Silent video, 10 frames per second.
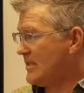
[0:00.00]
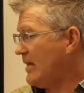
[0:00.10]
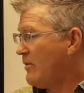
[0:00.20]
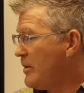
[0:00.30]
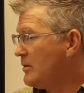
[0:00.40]
on the
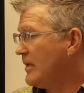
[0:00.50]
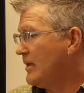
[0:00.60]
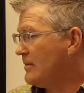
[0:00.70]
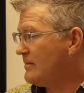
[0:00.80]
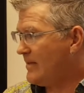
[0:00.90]
side of a
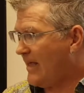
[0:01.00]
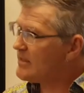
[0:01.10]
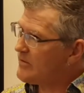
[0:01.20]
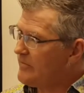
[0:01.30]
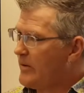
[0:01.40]
building.
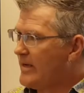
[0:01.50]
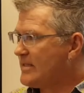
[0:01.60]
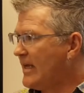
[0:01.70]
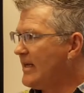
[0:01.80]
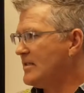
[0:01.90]
That's very
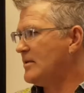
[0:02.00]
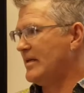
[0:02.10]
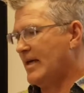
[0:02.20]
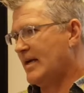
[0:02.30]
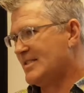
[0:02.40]
exciting to
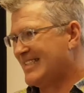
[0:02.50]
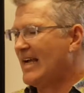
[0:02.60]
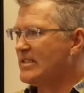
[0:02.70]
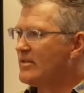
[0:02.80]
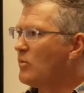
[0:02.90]
me, that
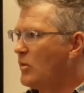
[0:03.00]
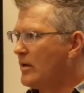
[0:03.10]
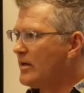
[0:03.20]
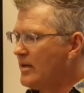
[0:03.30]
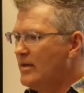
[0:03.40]
size of work.
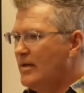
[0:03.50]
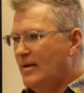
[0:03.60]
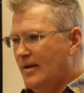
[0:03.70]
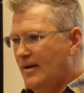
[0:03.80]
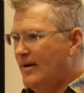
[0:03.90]

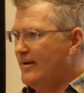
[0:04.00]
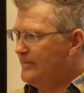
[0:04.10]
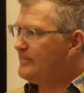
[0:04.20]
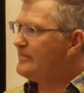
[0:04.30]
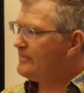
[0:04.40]

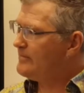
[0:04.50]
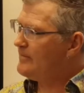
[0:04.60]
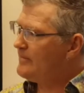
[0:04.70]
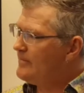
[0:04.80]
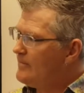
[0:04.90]
Do you have a
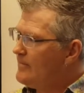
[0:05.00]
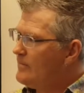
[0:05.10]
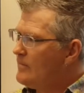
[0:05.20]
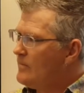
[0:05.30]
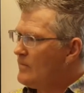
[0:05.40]
studio here in
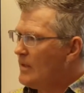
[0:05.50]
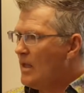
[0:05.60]
Fresno?